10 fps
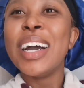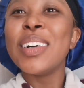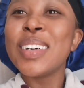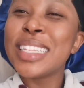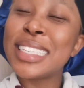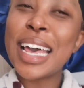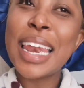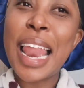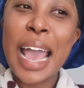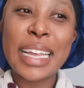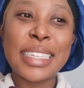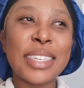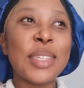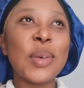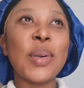with sunlight.
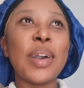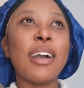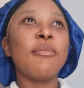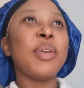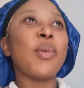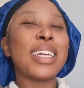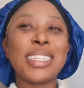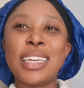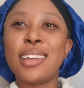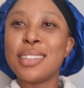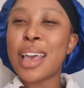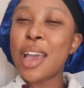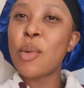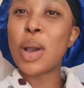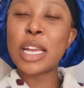So I'll be washing. It's a
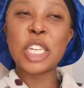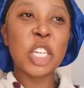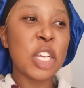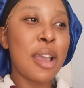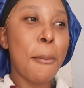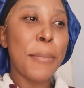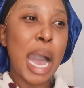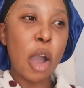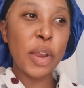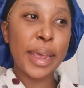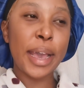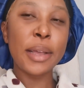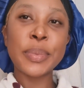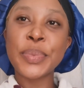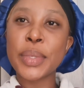hand wash
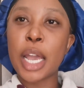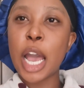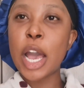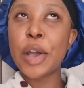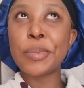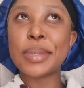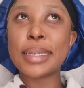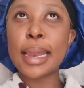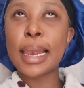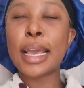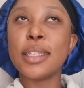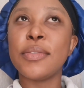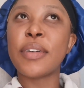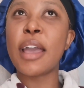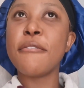powder, sunlight
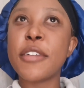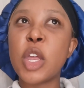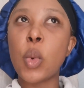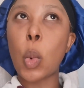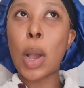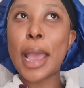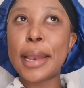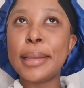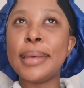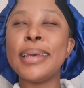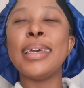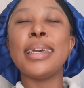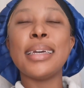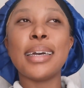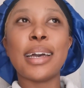5-in-1,
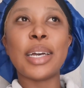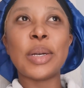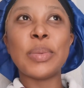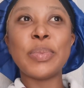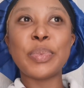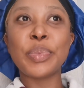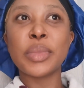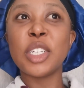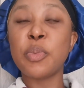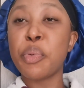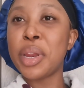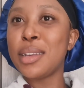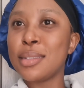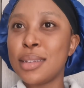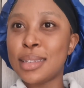
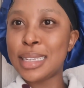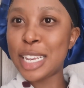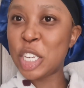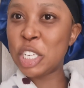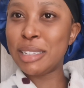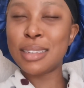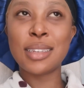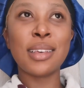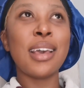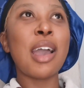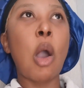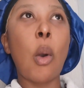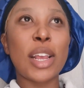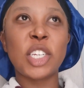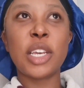spring sensations
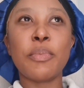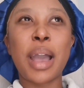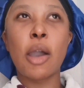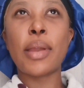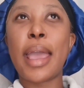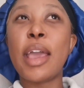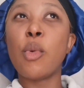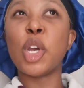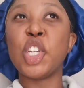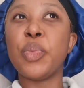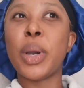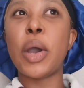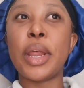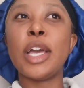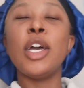washing powder, hand washing
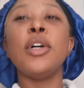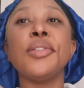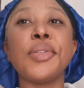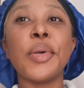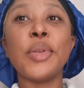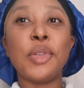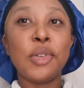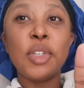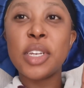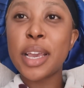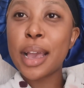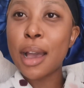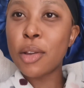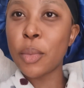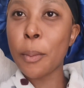powder. So do check
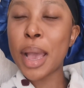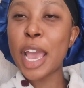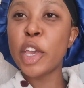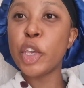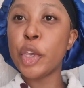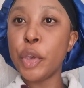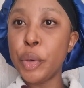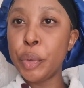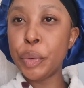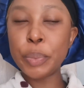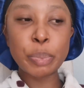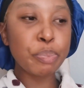out my new